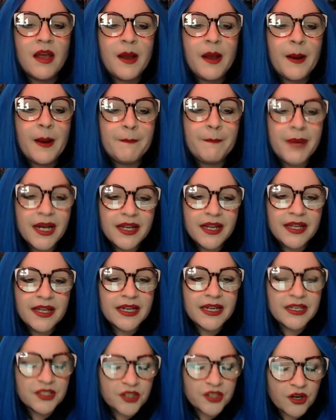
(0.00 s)
But
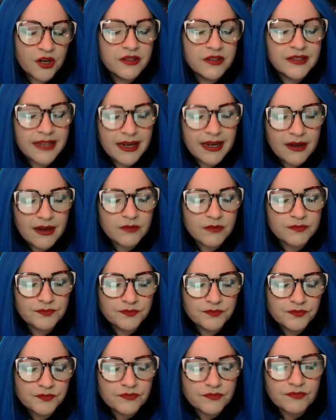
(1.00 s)
it turns out
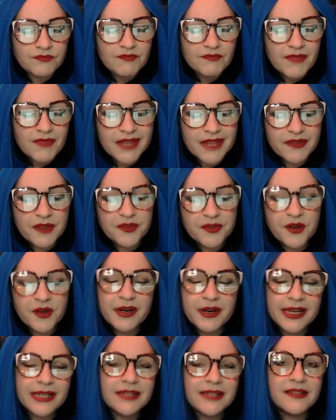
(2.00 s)
that there
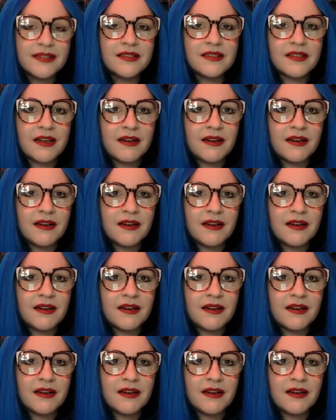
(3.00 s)
is